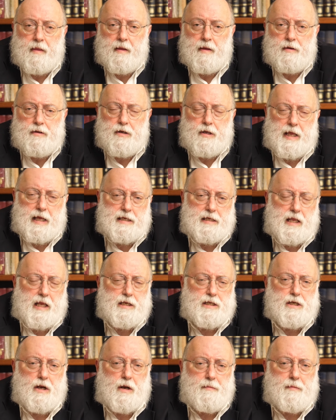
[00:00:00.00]
So that's
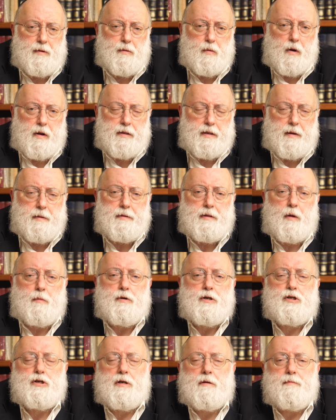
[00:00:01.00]
lesson number one, that, that we
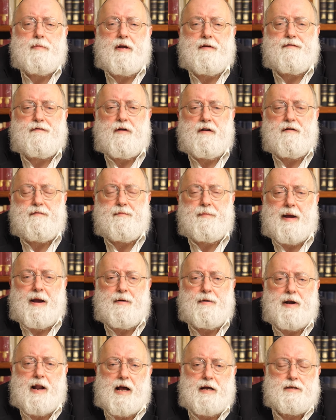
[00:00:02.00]
shouldn't be afraid of
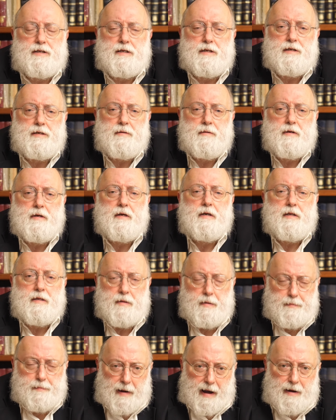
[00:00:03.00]
paradoxes.
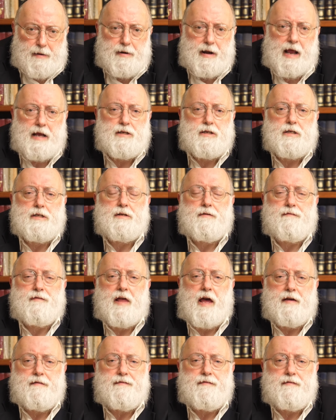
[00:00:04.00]
The paradoxes of
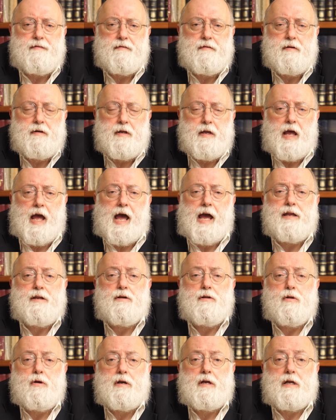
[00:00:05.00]
life. And you
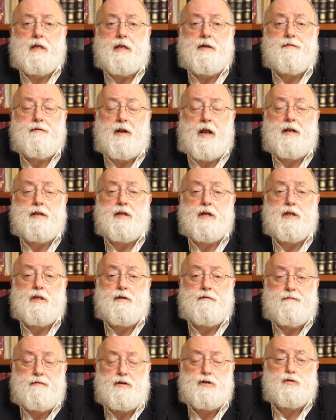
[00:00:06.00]
look at, even on an
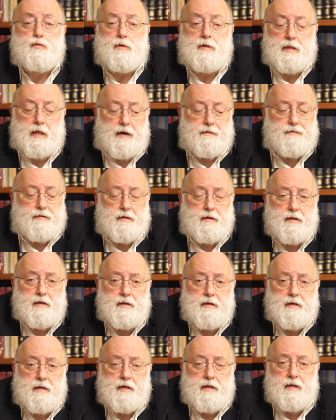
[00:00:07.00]
individual level,
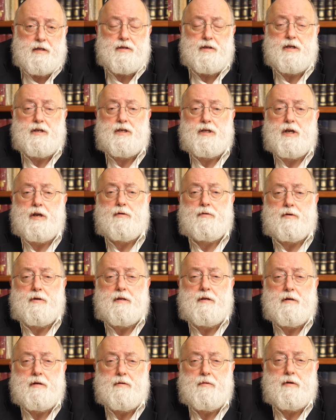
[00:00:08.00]
the
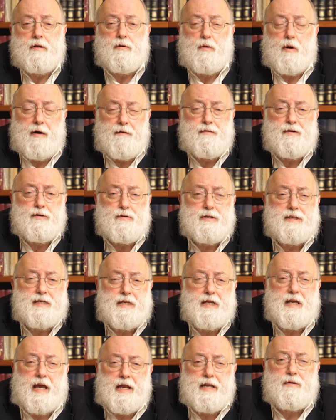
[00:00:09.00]
secret, whenever you
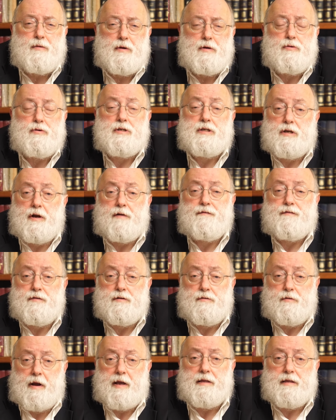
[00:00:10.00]
see anyone who suffered
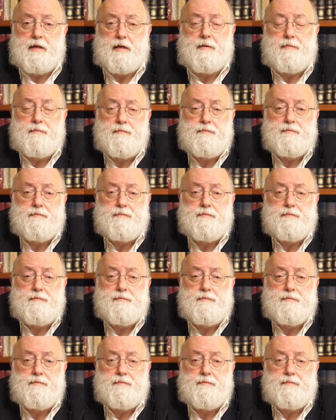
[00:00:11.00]
greatly,